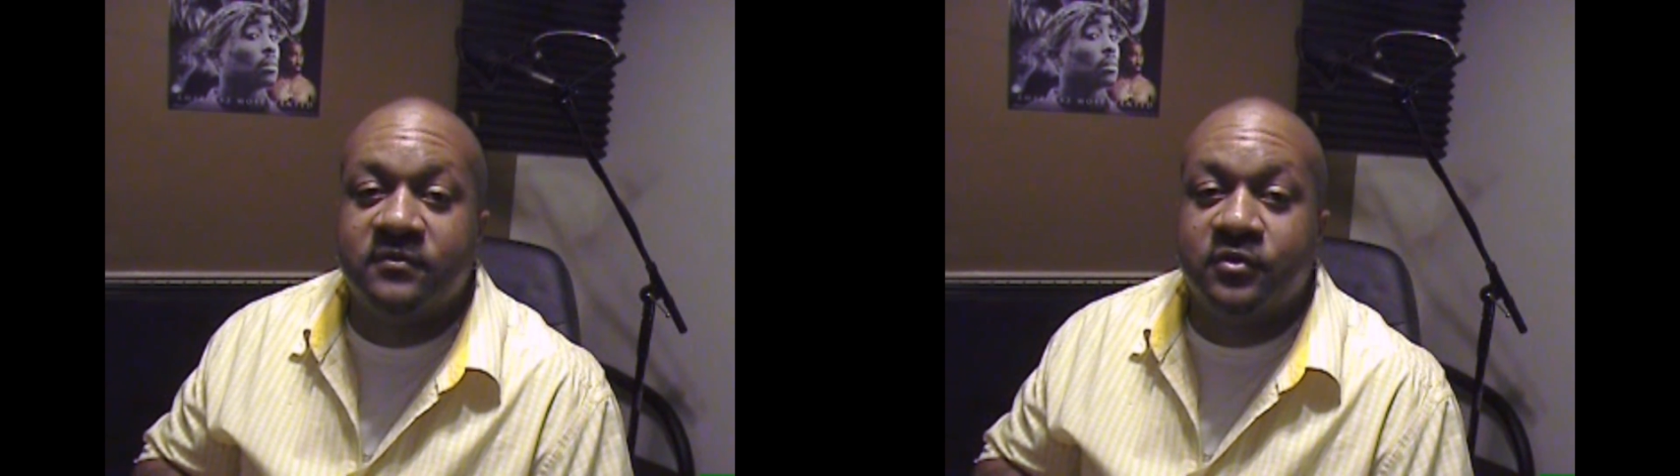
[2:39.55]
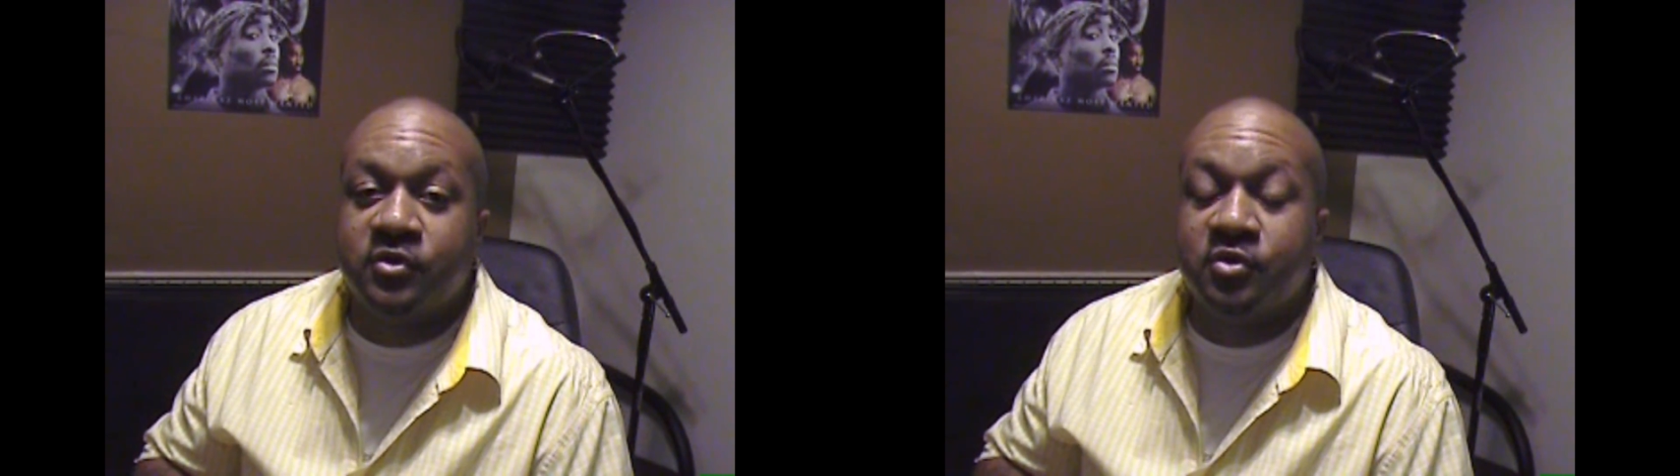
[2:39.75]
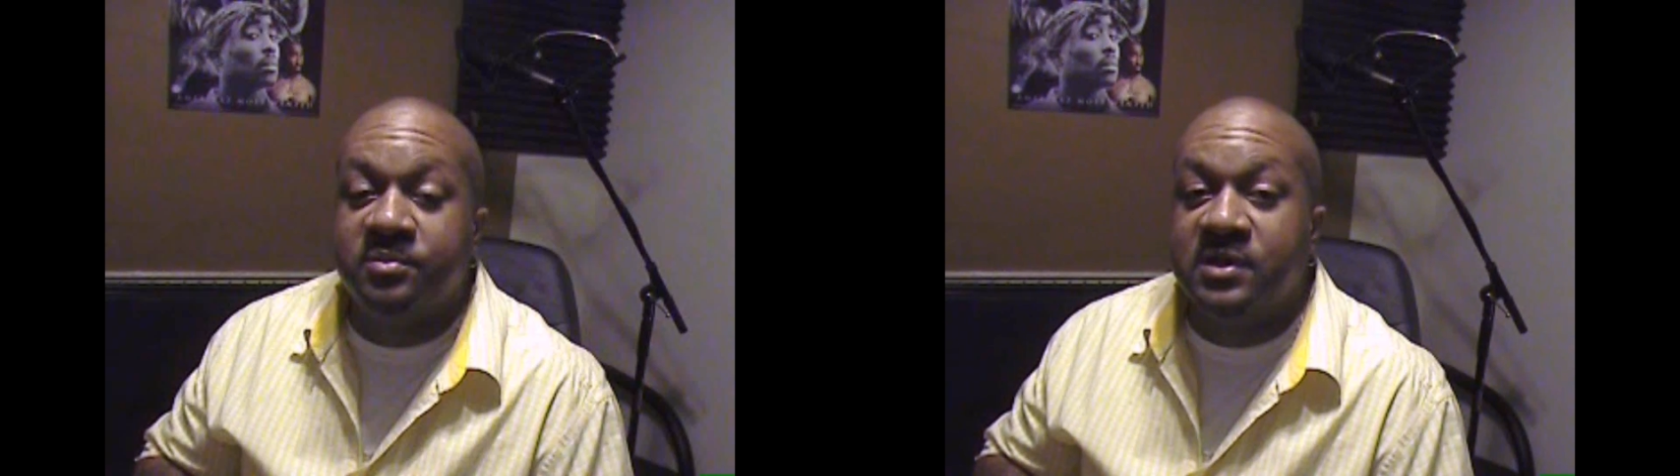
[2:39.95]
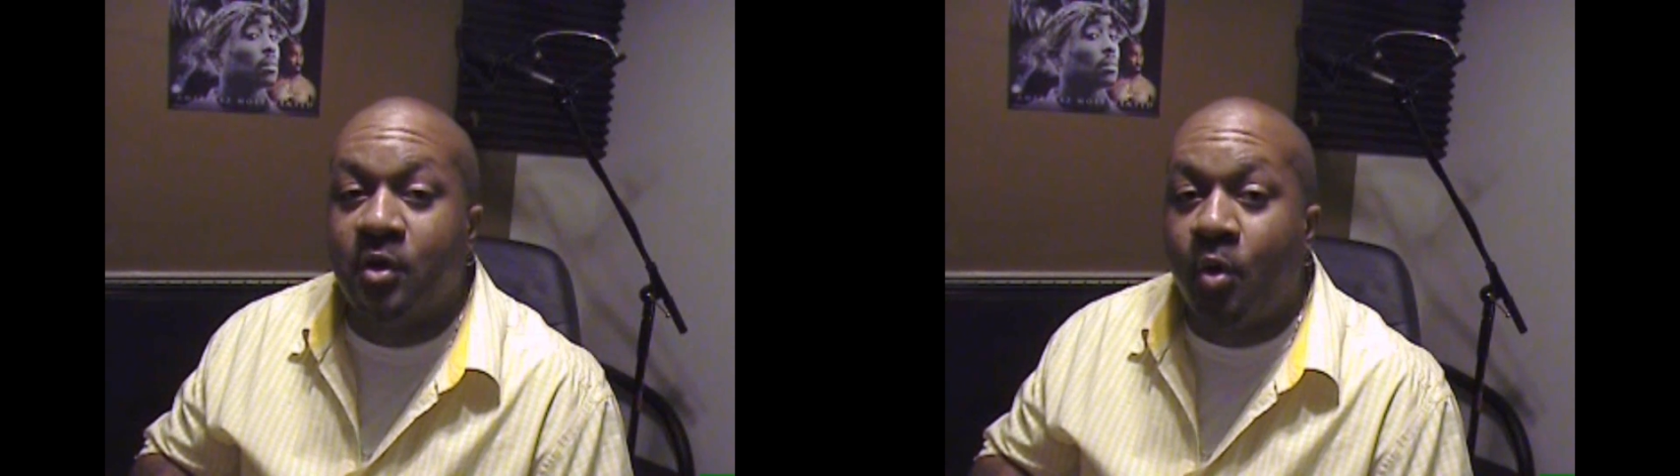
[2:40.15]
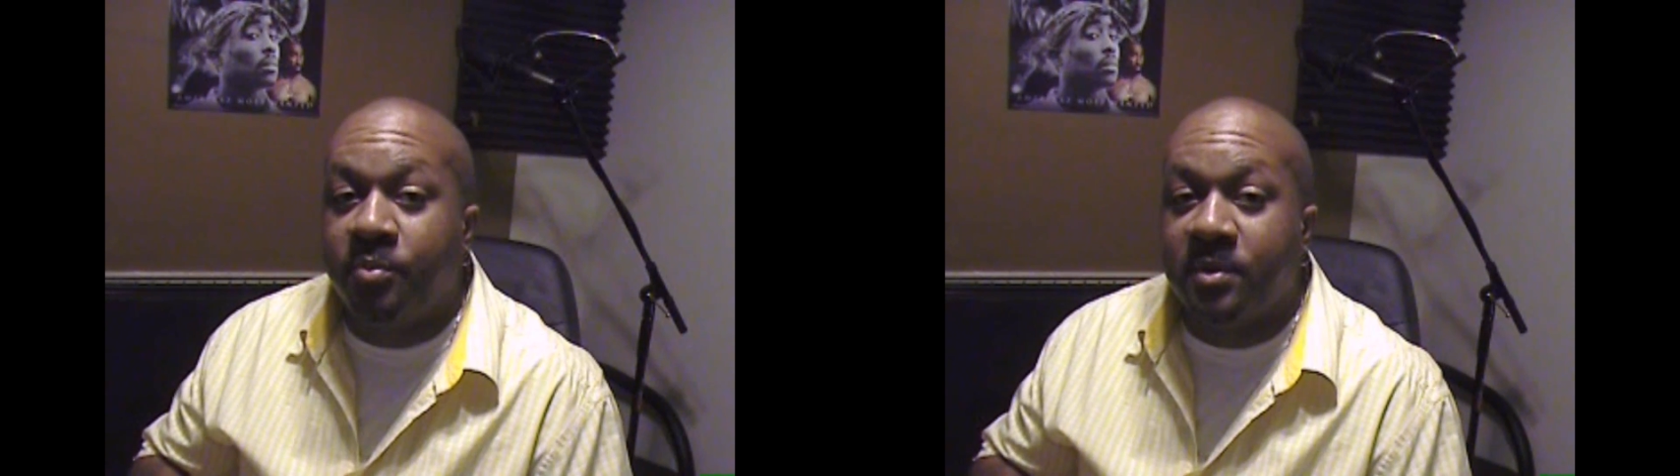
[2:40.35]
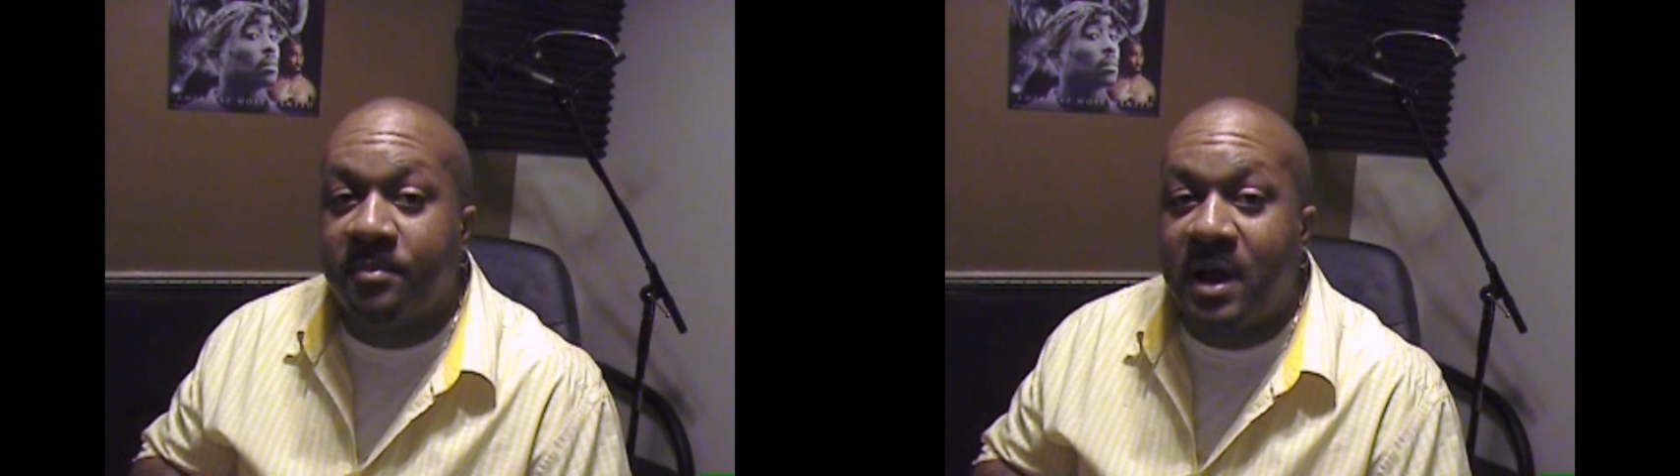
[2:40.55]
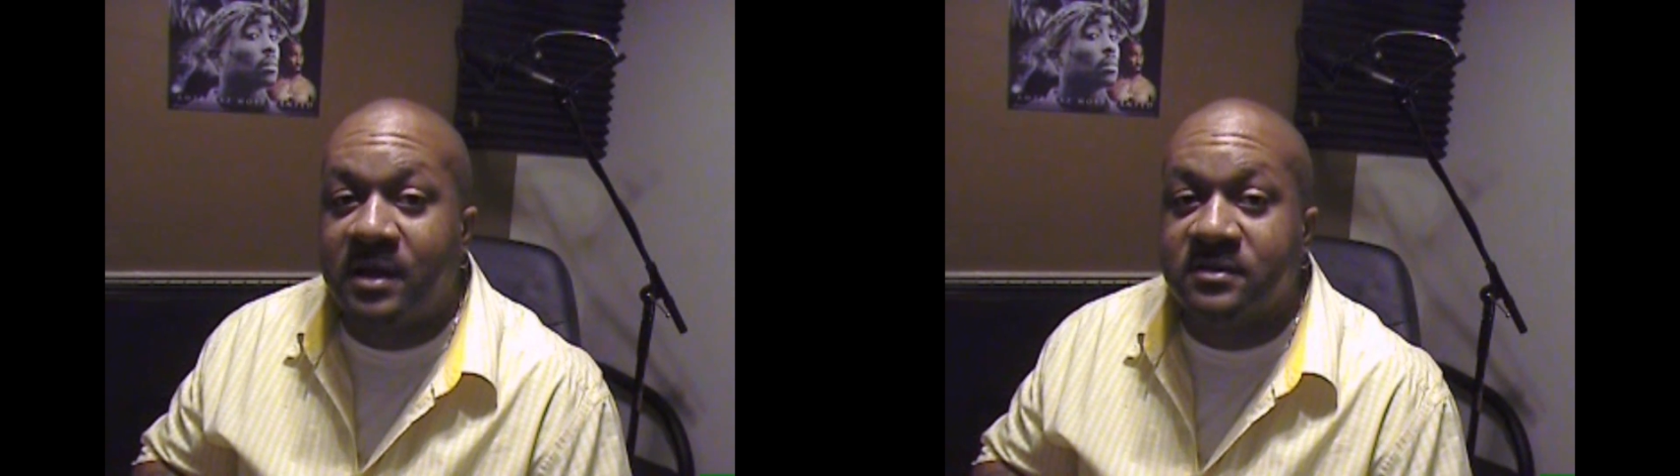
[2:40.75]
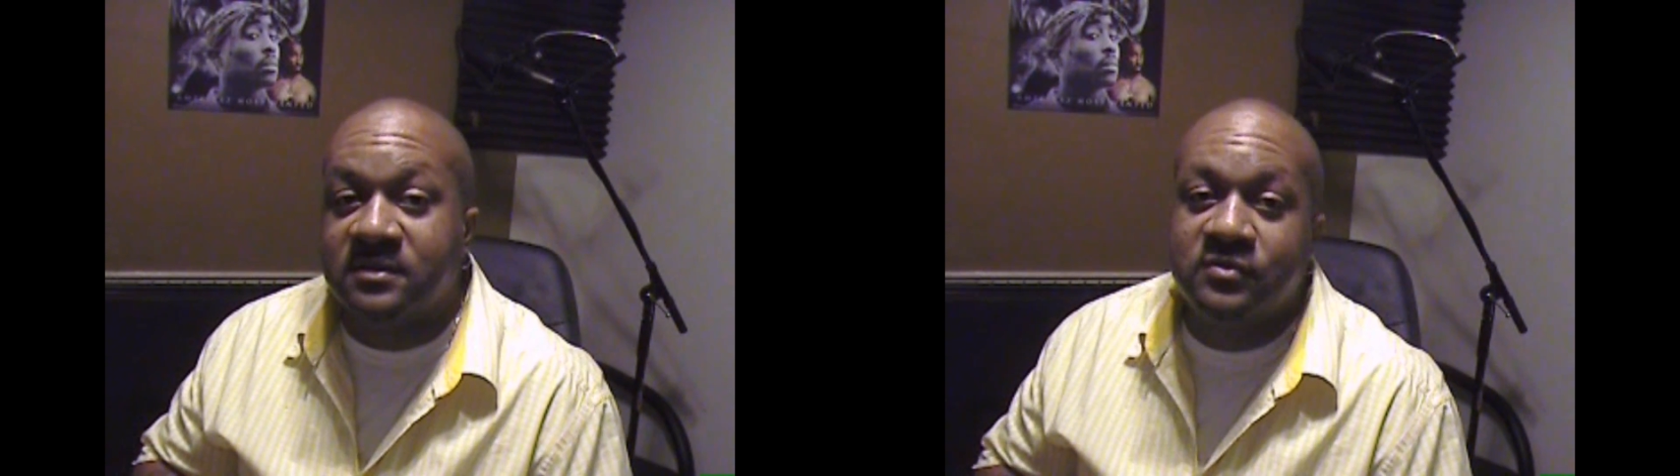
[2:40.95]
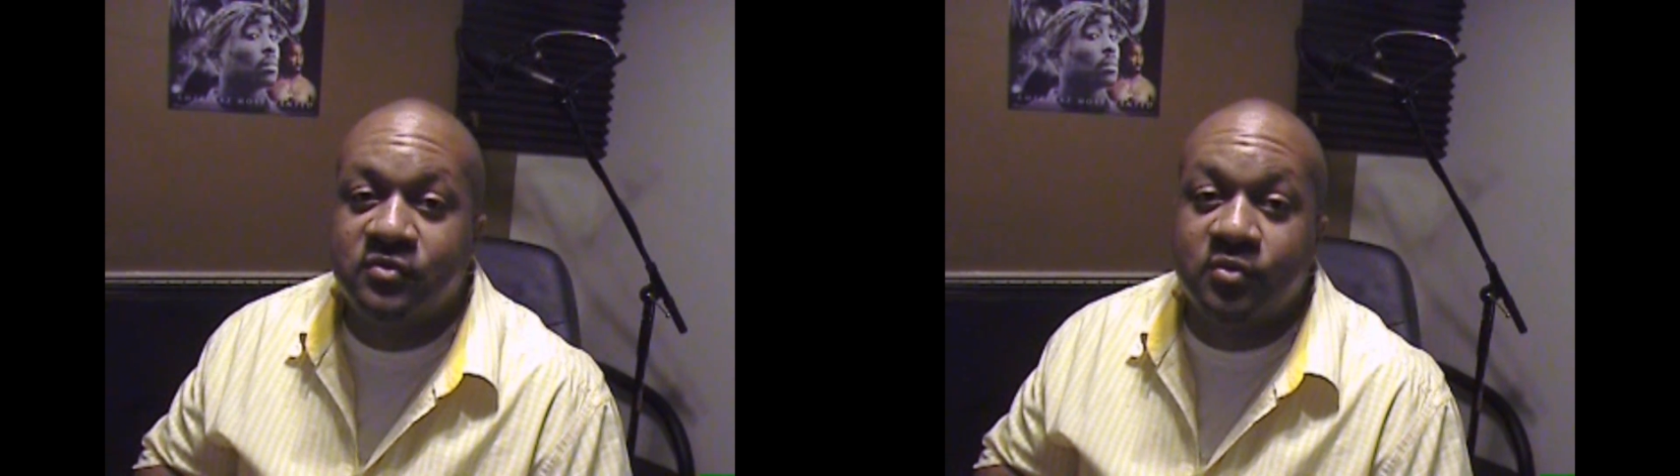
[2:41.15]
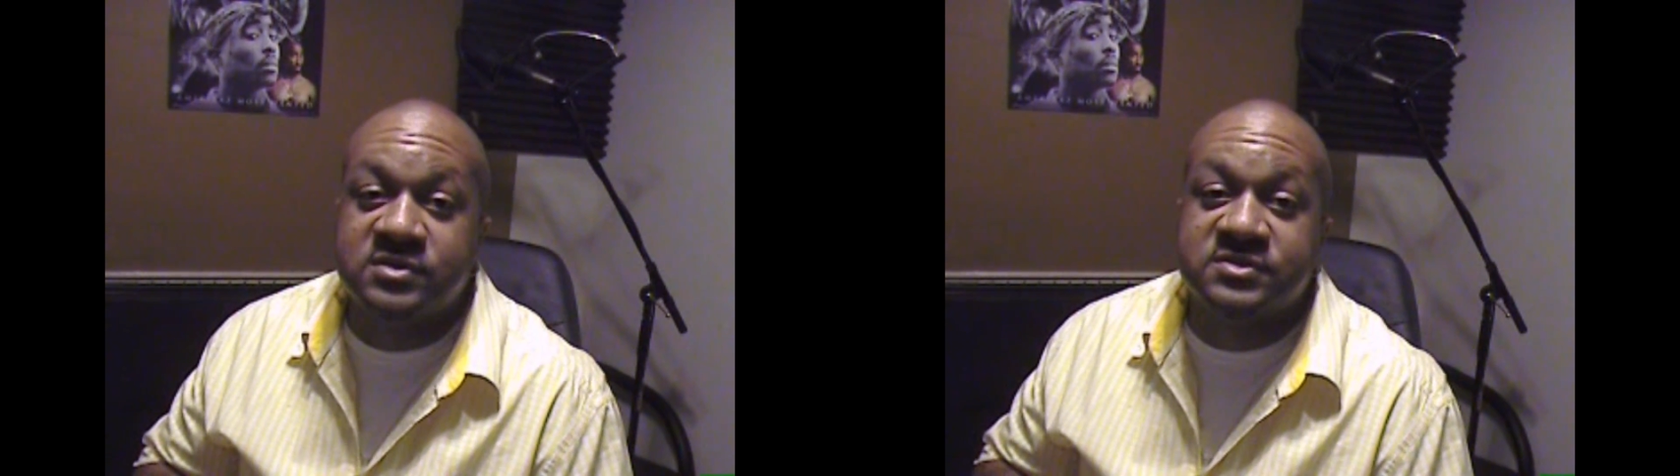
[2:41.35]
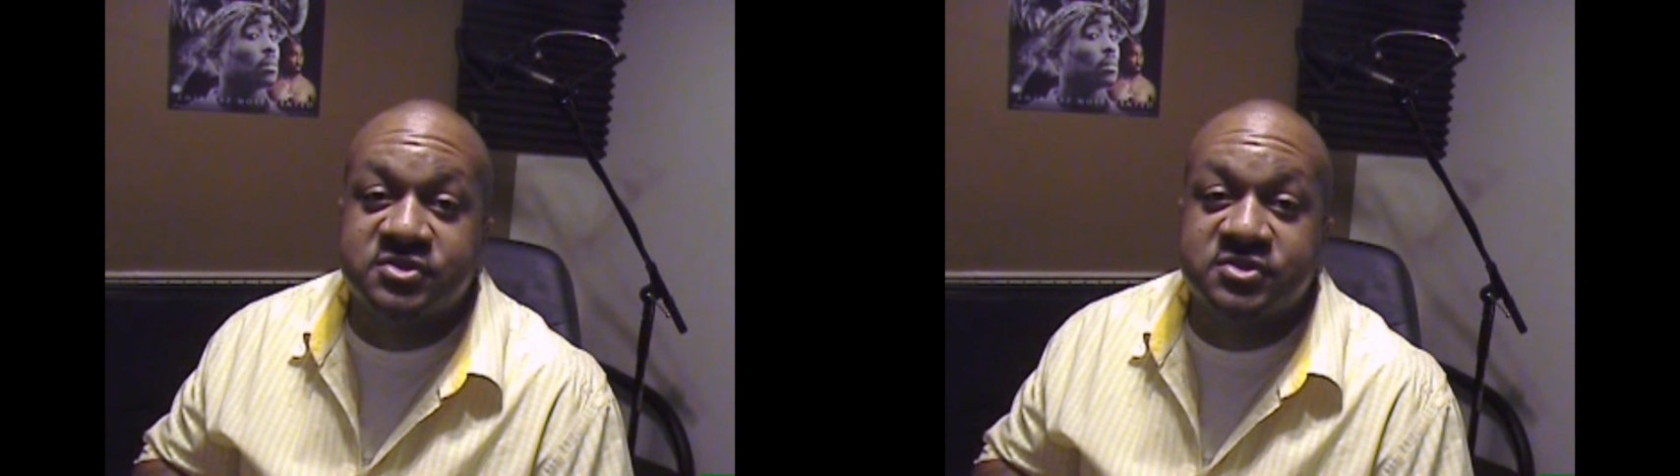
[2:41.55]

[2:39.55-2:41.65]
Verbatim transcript: for you to be open-minded towards